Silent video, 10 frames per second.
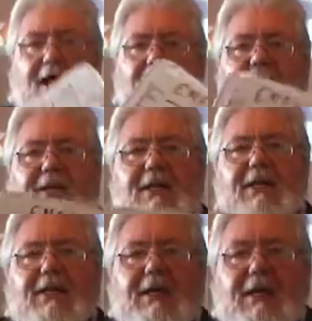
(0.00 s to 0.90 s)
I'm an
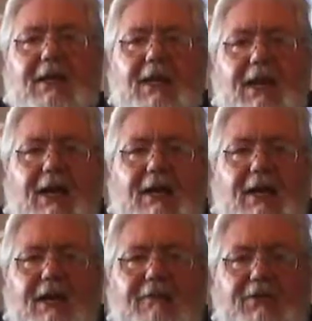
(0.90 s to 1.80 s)

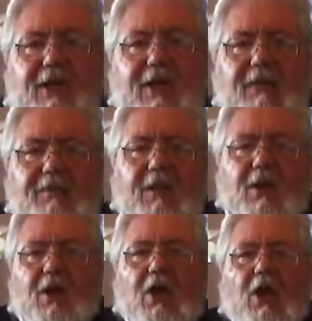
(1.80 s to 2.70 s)
ENFJ.
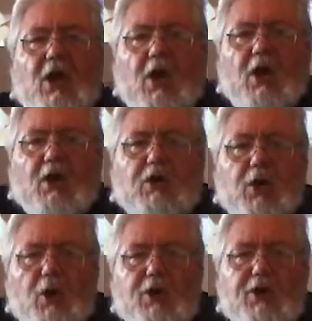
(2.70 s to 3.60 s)

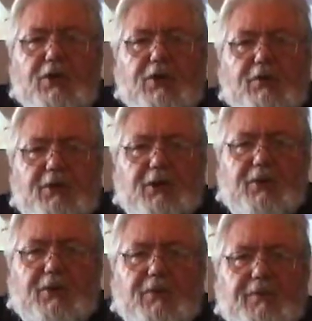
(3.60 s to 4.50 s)
Go to your
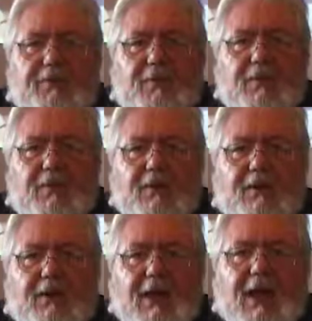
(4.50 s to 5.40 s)
computer
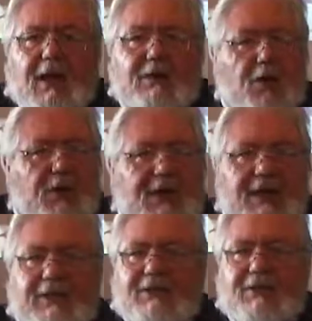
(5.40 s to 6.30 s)
and go to
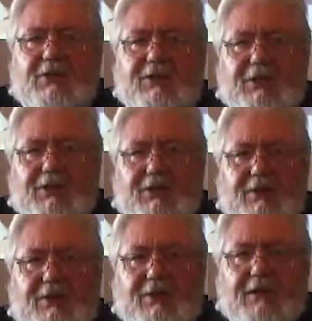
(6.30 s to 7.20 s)
any search
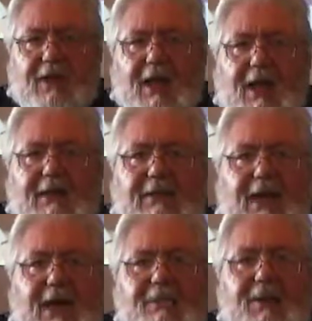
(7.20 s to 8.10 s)
engine and
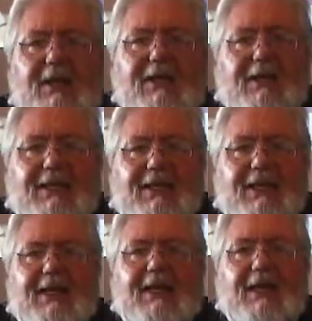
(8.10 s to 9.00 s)
type in
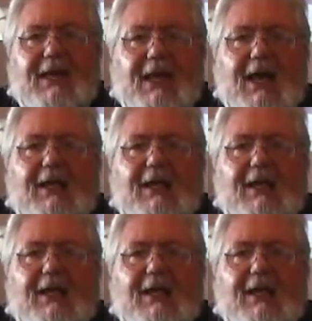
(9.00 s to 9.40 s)
ENFJ,